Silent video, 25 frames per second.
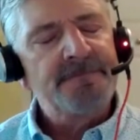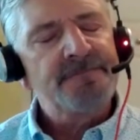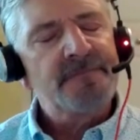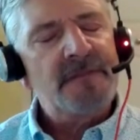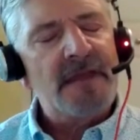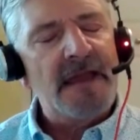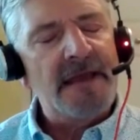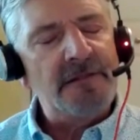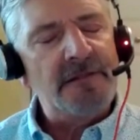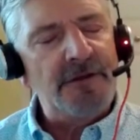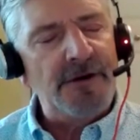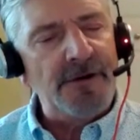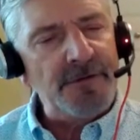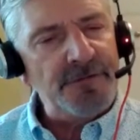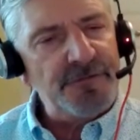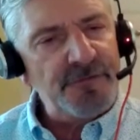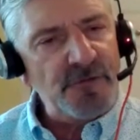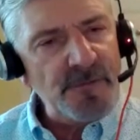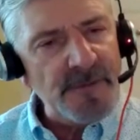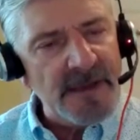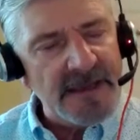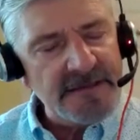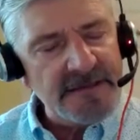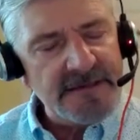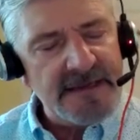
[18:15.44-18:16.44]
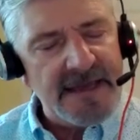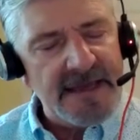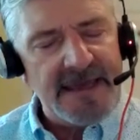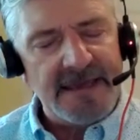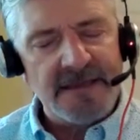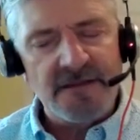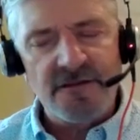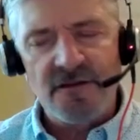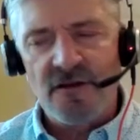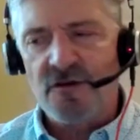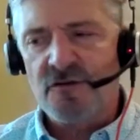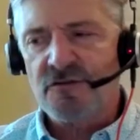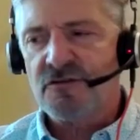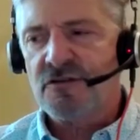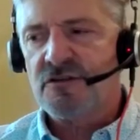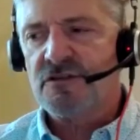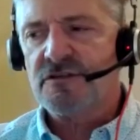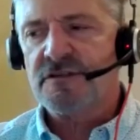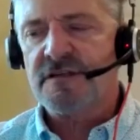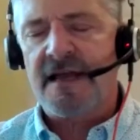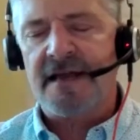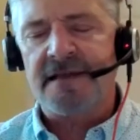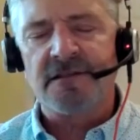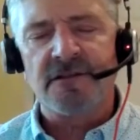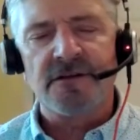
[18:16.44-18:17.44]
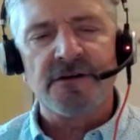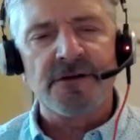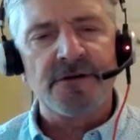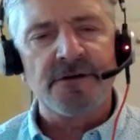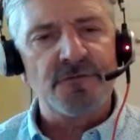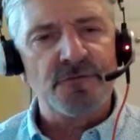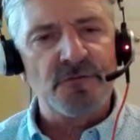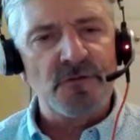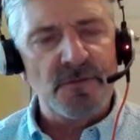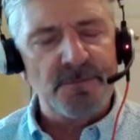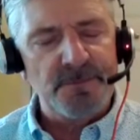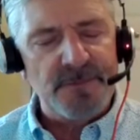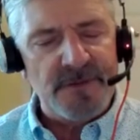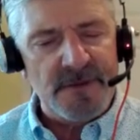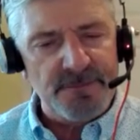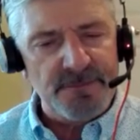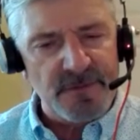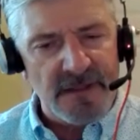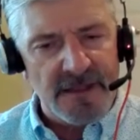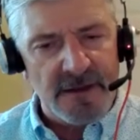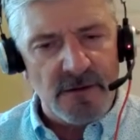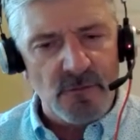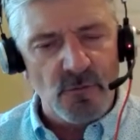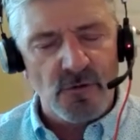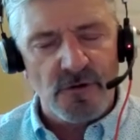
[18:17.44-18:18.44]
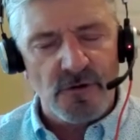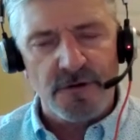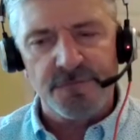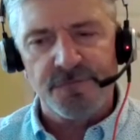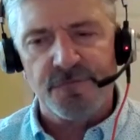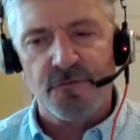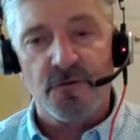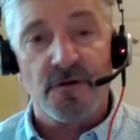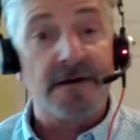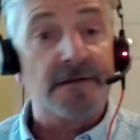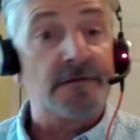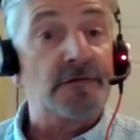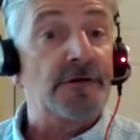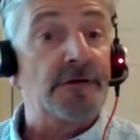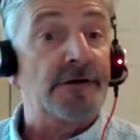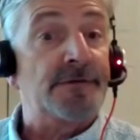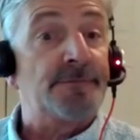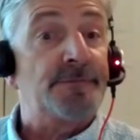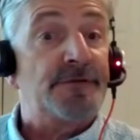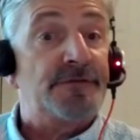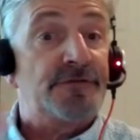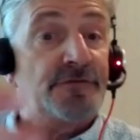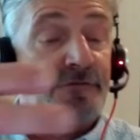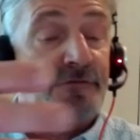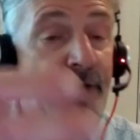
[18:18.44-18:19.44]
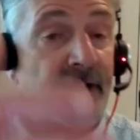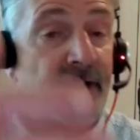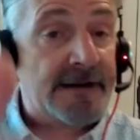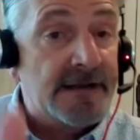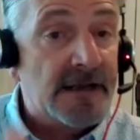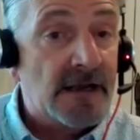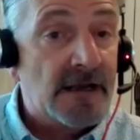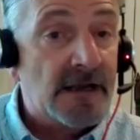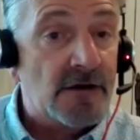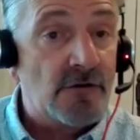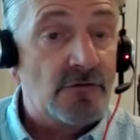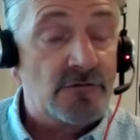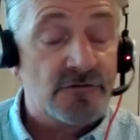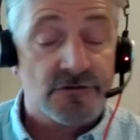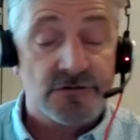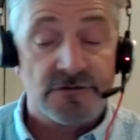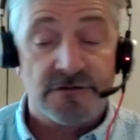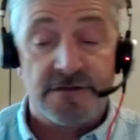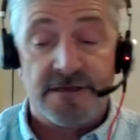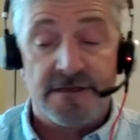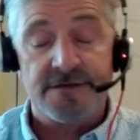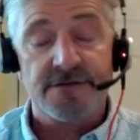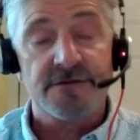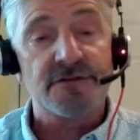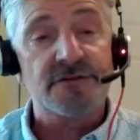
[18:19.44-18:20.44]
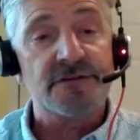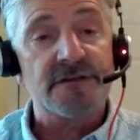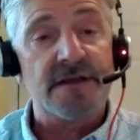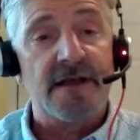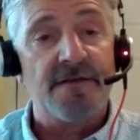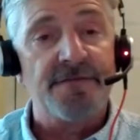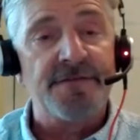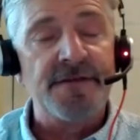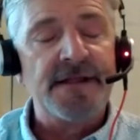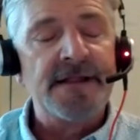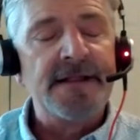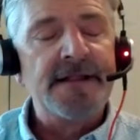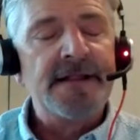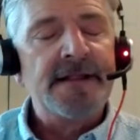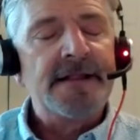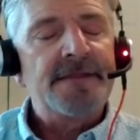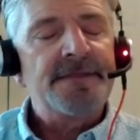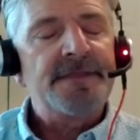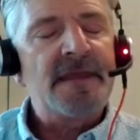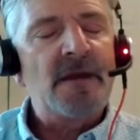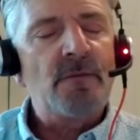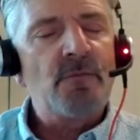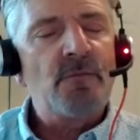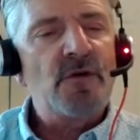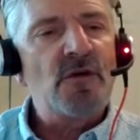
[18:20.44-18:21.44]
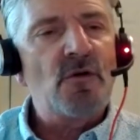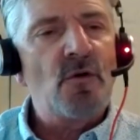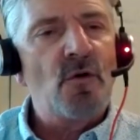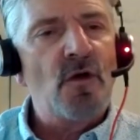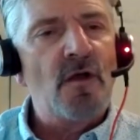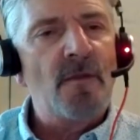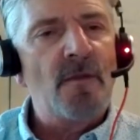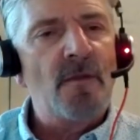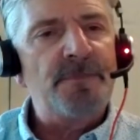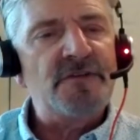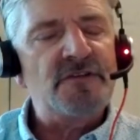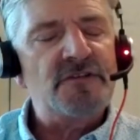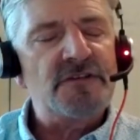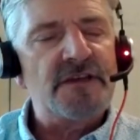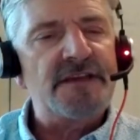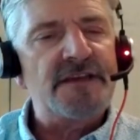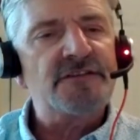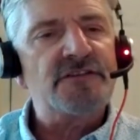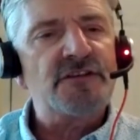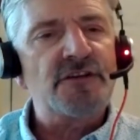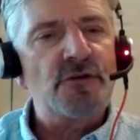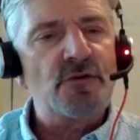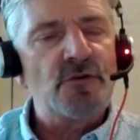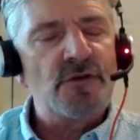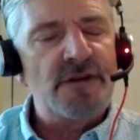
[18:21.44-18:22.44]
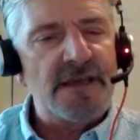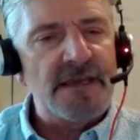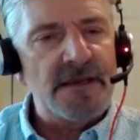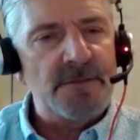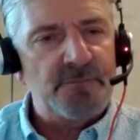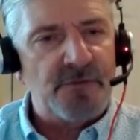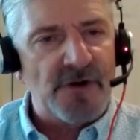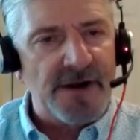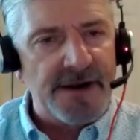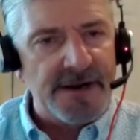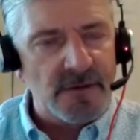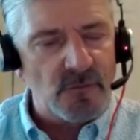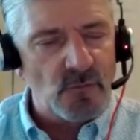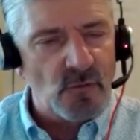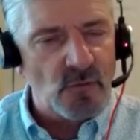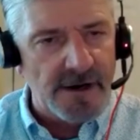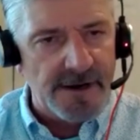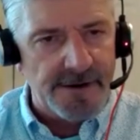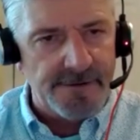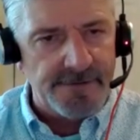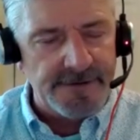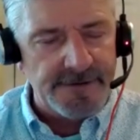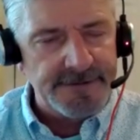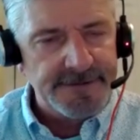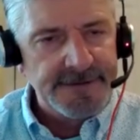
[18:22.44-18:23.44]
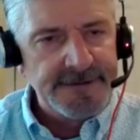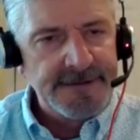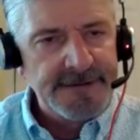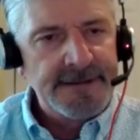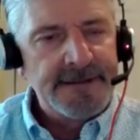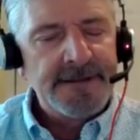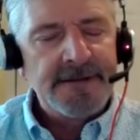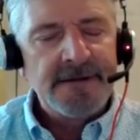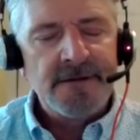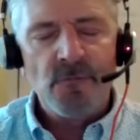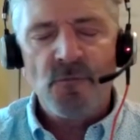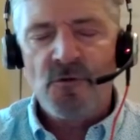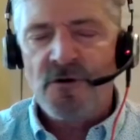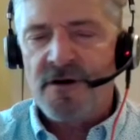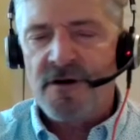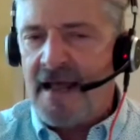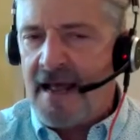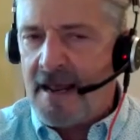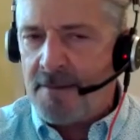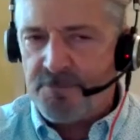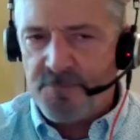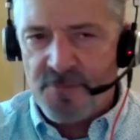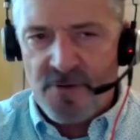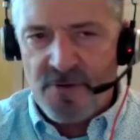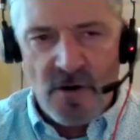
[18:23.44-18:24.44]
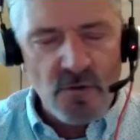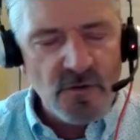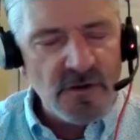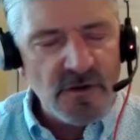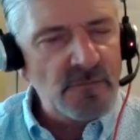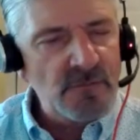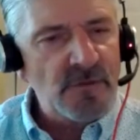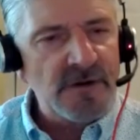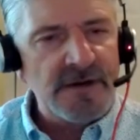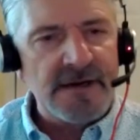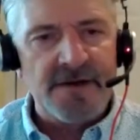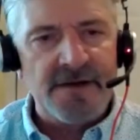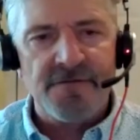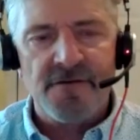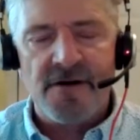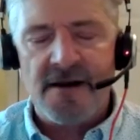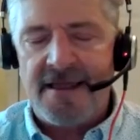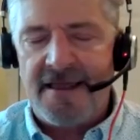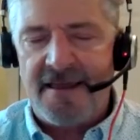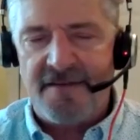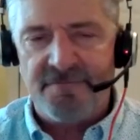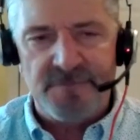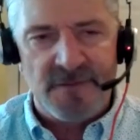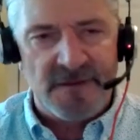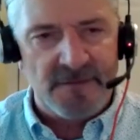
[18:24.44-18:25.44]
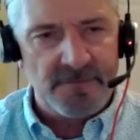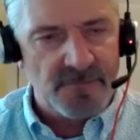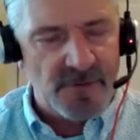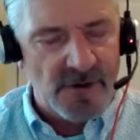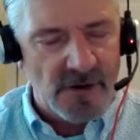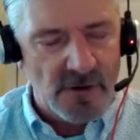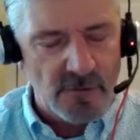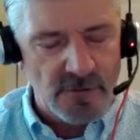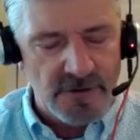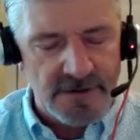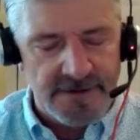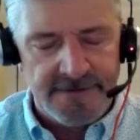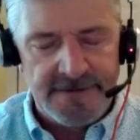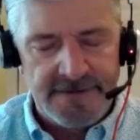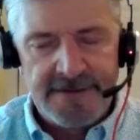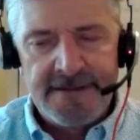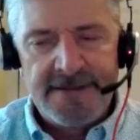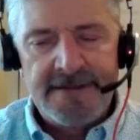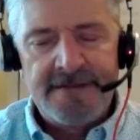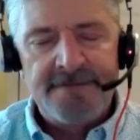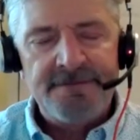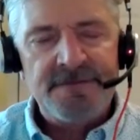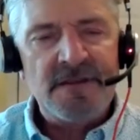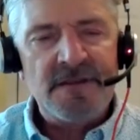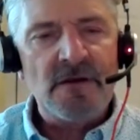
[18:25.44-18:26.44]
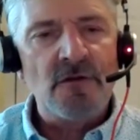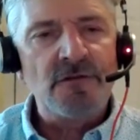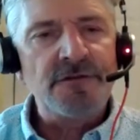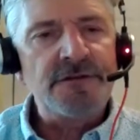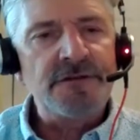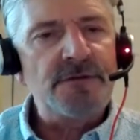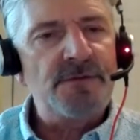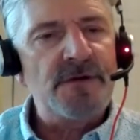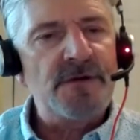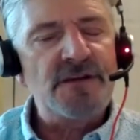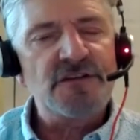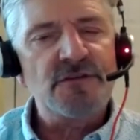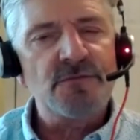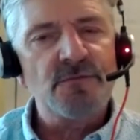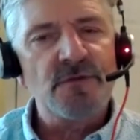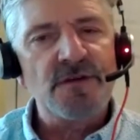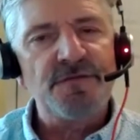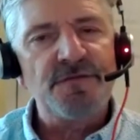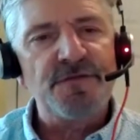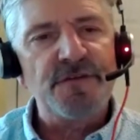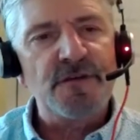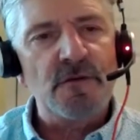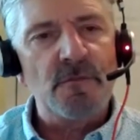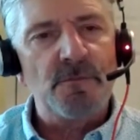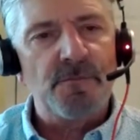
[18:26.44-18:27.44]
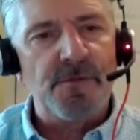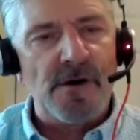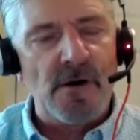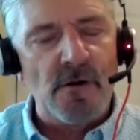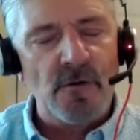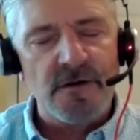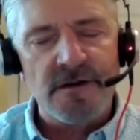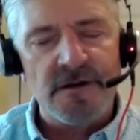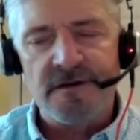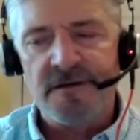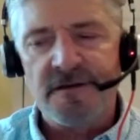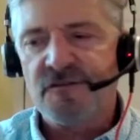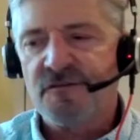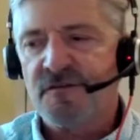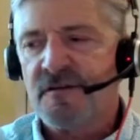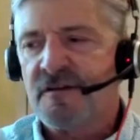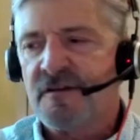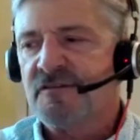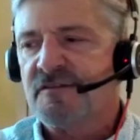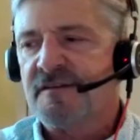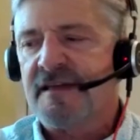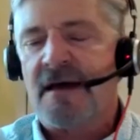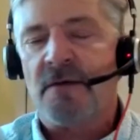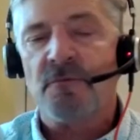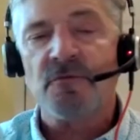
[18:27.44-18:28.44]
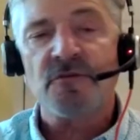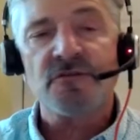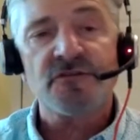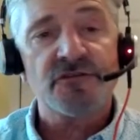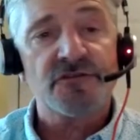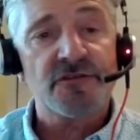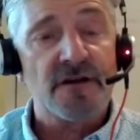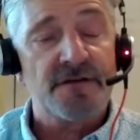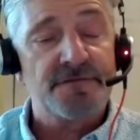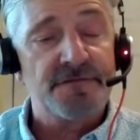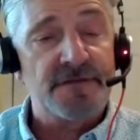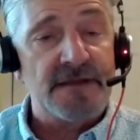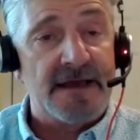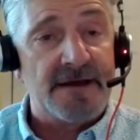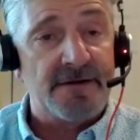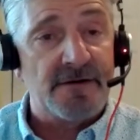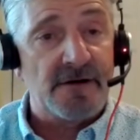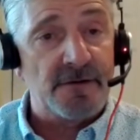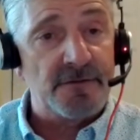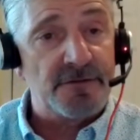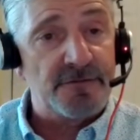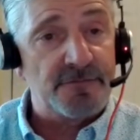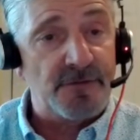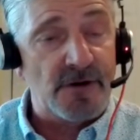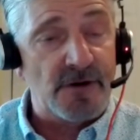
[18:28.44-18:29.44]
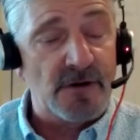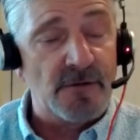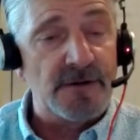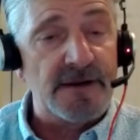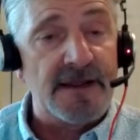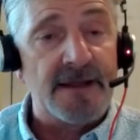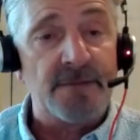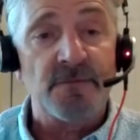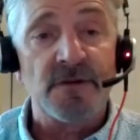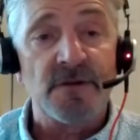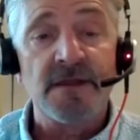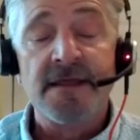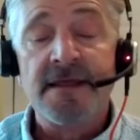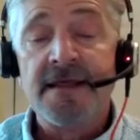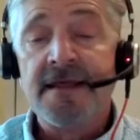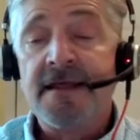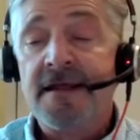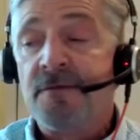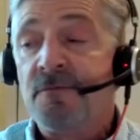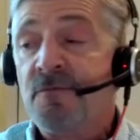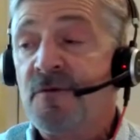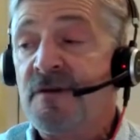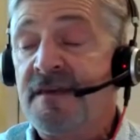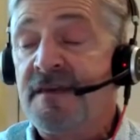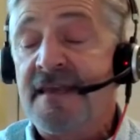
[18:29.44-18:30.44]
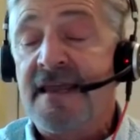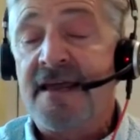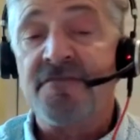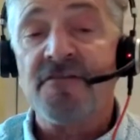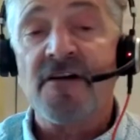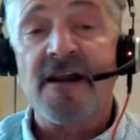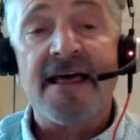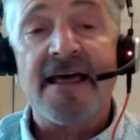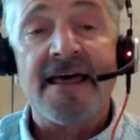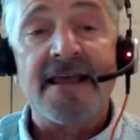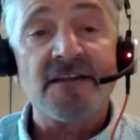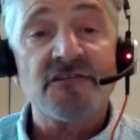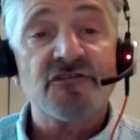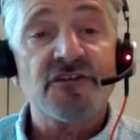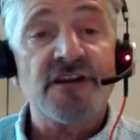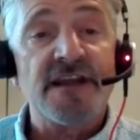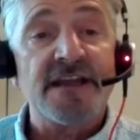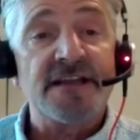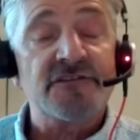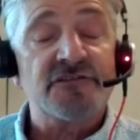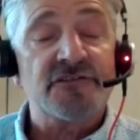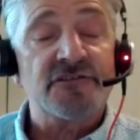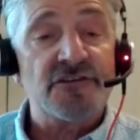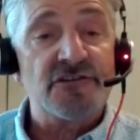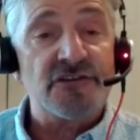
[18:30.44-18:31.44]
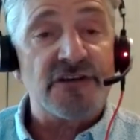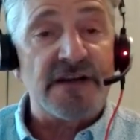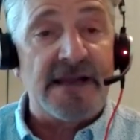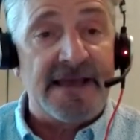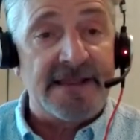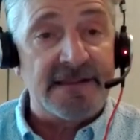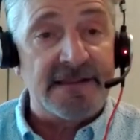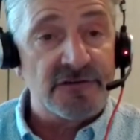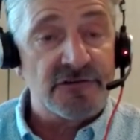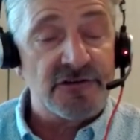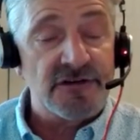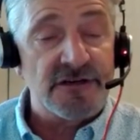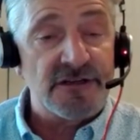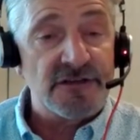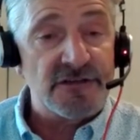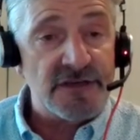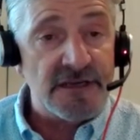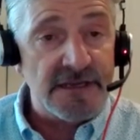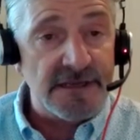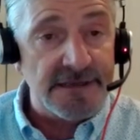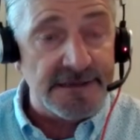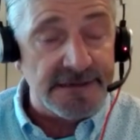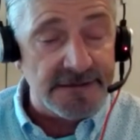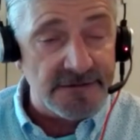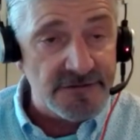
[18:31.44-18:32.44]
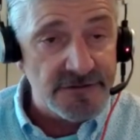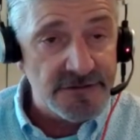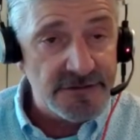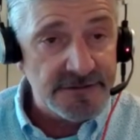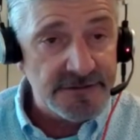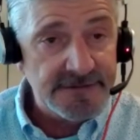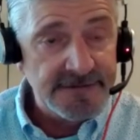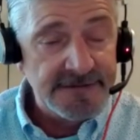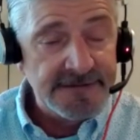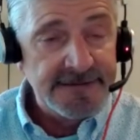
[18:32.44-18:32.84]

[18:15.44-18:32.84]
I learned through my diagnosis. I learned through the people I worked for. I learned with training coaches like yourself that we all possess a unique brain wiring. We're not broken. We never have been broken. The only reason we feel broken is because that was shoved down our throat and we never had a chance to challenge it as kids.